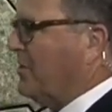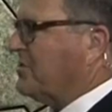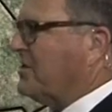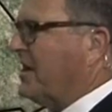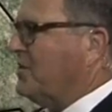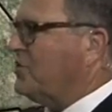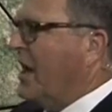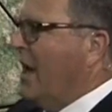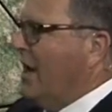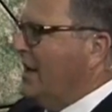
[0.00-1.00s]
stage.
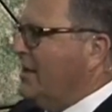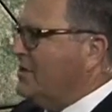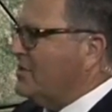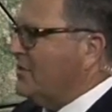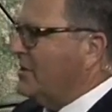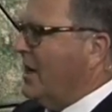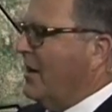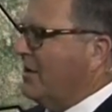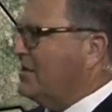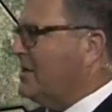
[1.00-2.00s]
Eastern
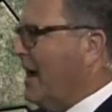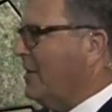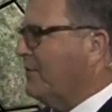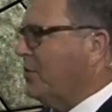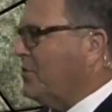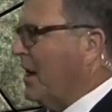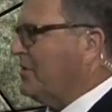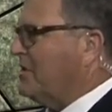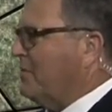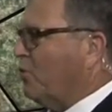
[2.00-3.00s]
counties out of the
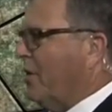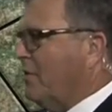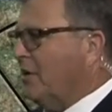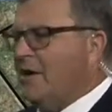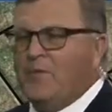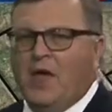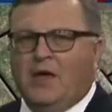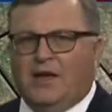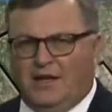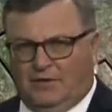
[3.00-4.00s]
drought temporarily.
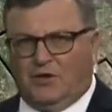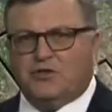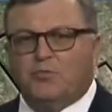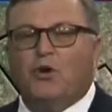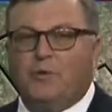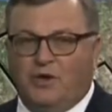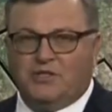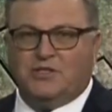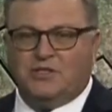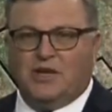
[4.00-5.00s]
It looks pretty
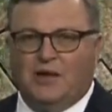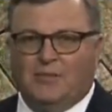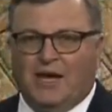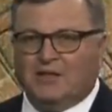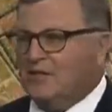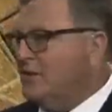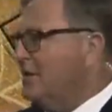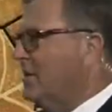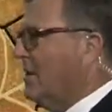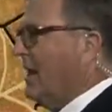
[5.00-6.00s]
much the same as it
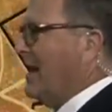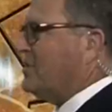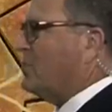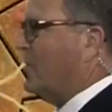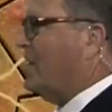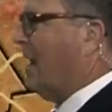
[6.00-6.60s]
did last week